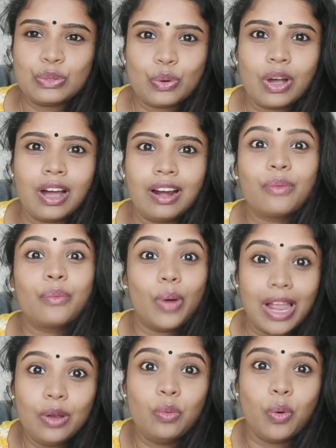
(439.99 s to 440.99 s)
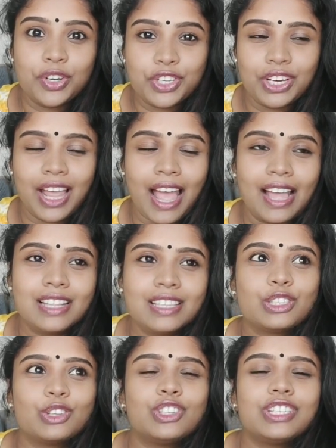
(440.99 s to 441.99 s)
to her while washing
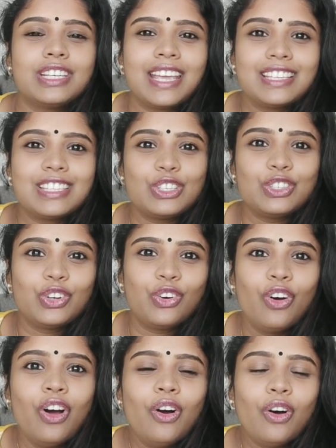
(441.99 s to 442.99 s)
hands, so she gets to know,